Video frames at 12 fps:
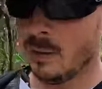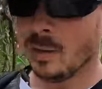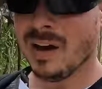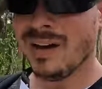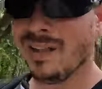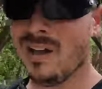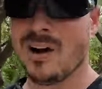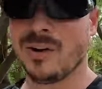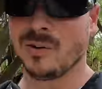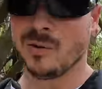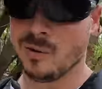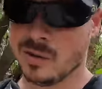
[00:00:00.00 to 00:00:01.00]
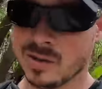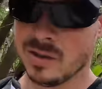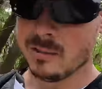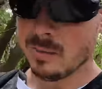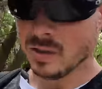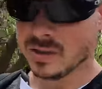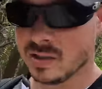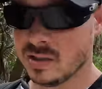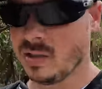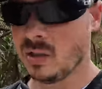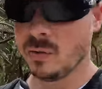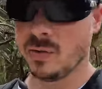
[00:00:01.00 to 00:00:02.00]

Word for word: We got a lot of cruises on the books this year.